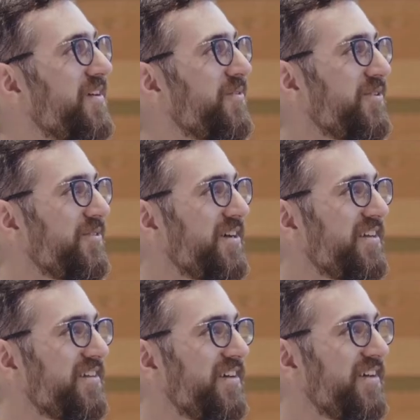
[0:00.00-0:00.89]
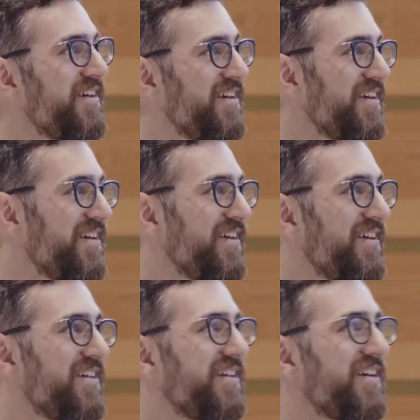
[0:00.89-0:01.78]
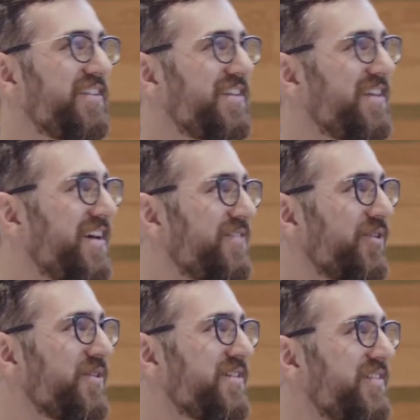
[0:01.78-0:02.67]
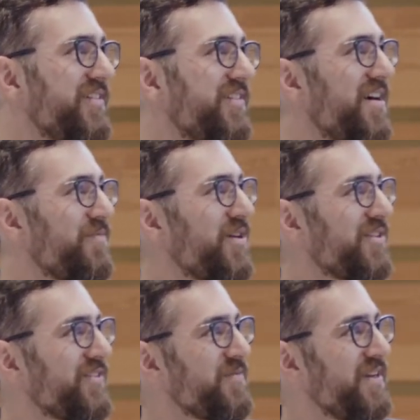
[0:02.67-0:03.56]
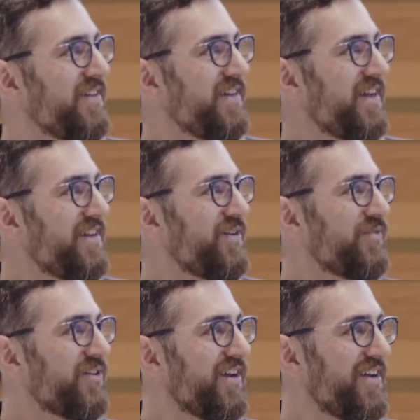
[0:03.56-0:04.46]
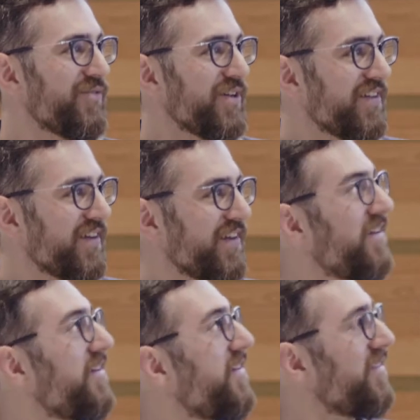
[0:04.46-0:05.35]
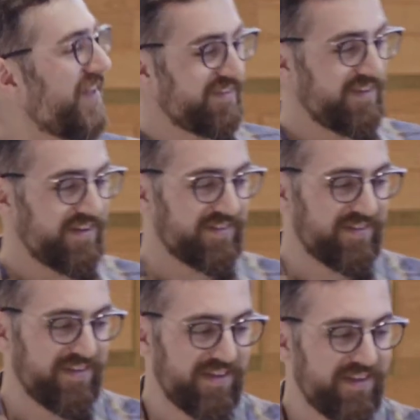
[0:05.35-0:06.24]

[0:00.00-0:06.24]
what they were doing, and then they have agreed to cease their operations immediately and hand over everything. That sucks.